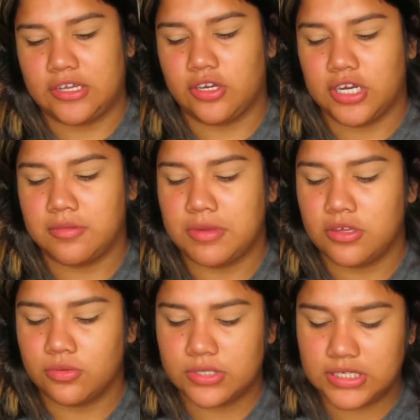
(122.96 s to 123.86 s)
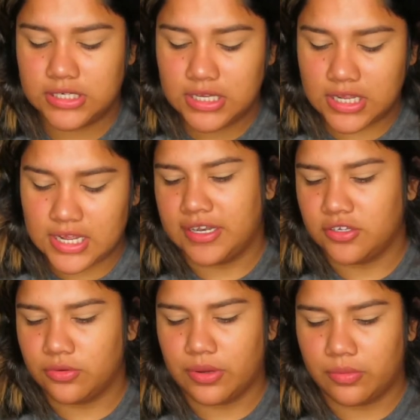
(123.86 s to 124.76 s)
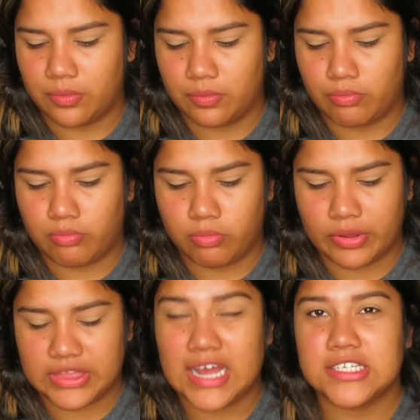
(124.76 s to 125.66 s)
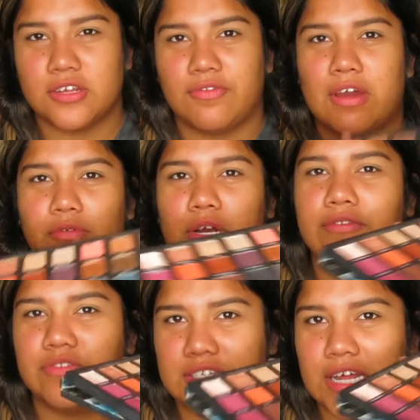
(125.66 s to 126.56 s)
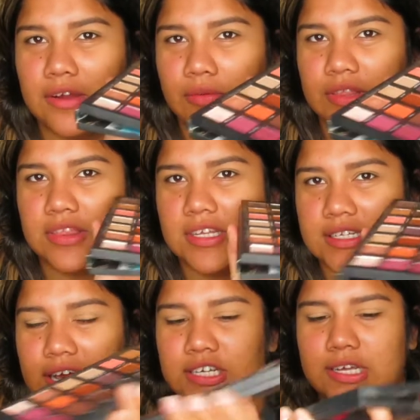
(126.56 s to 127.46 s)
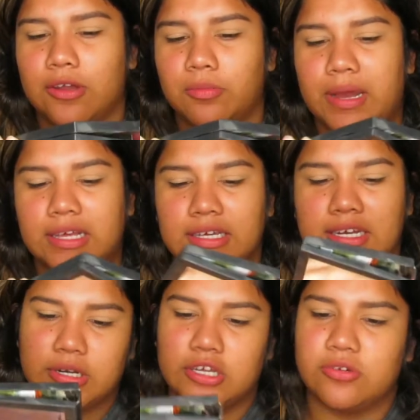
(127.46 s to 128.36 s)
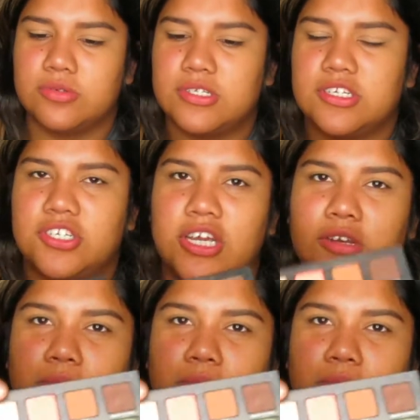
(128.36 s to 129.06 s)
that you're going to be using and do it with that. So if I would have set it with this eyeshadow palette, I would have used the shade